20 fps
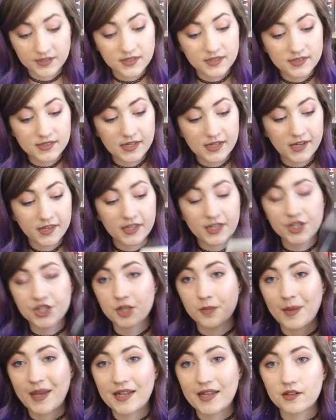It does say that
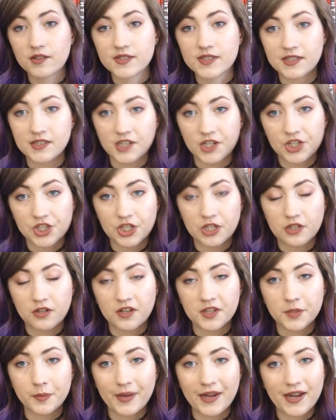she battles addiction
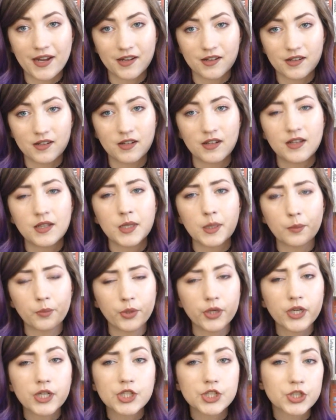on the back. I'm
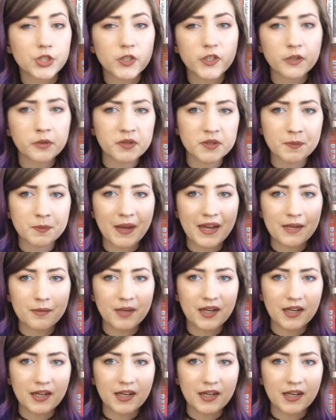pretty sure it was pain